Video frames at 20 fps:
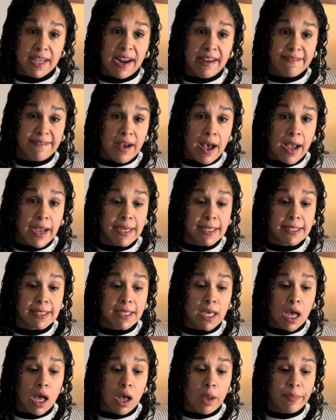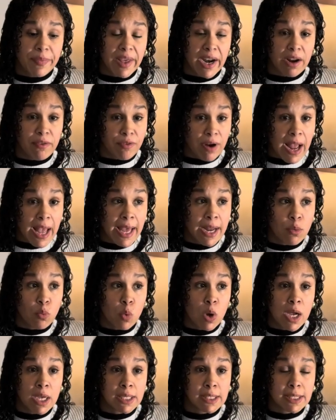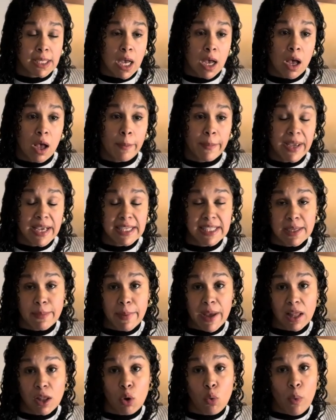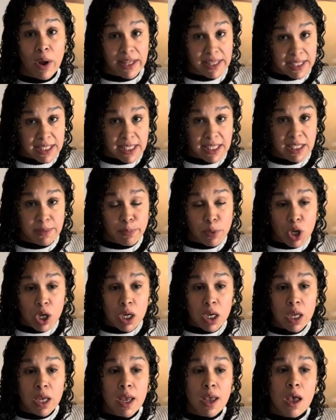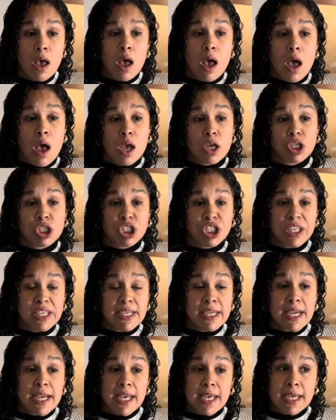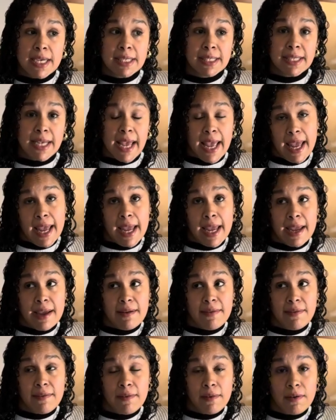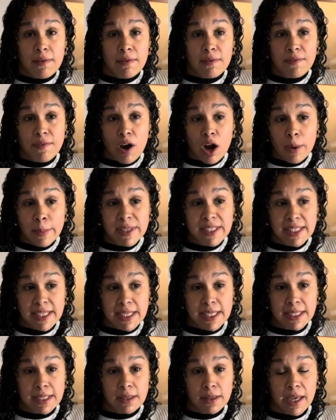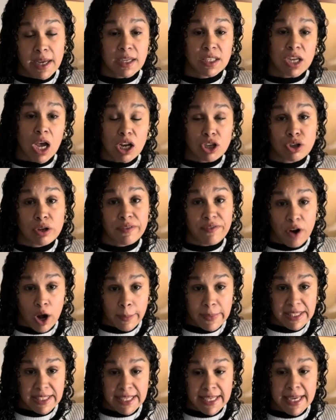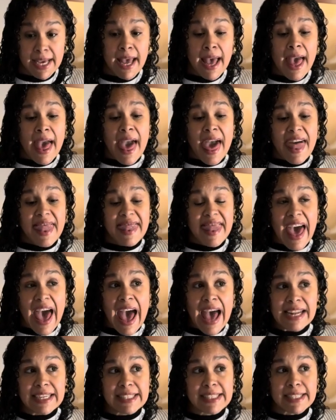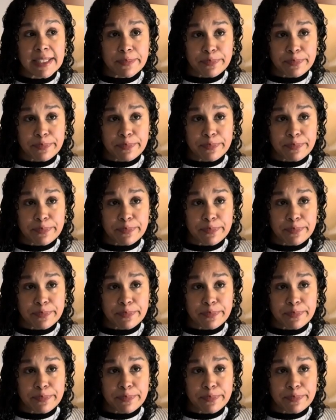I find that I read was Isabella Wentz's book. She is a pharmacy, like a doctor of pharmacy that